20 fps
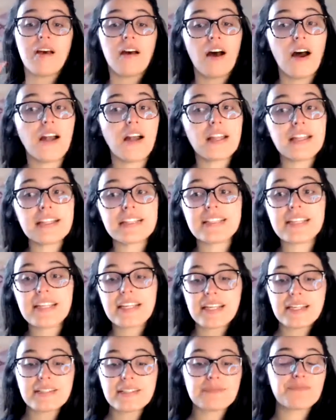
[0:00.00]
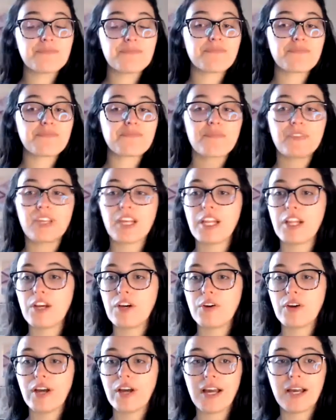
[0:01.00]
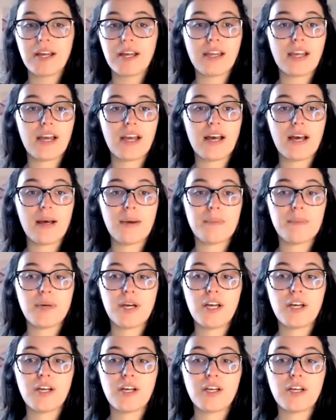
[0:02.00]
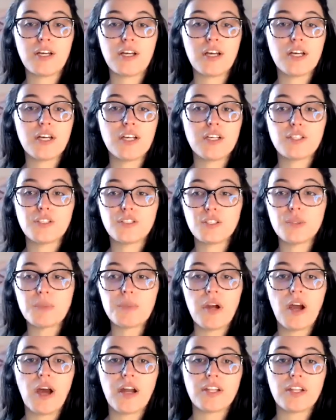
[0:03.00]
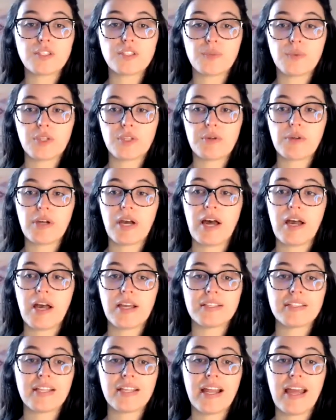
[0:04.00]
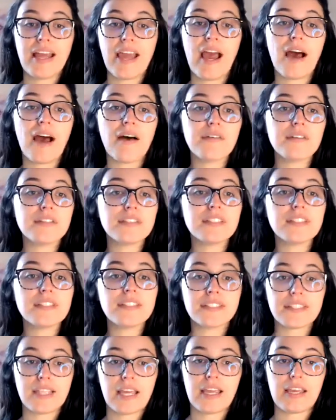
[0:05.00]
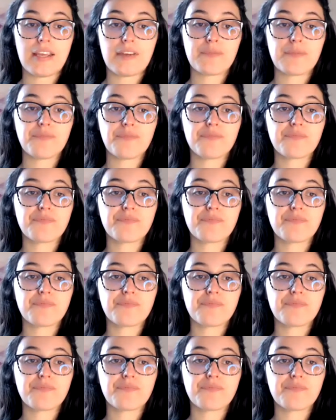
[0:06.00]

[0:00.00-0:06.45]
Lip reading: honestly, I am super honest with you guys, and I have to say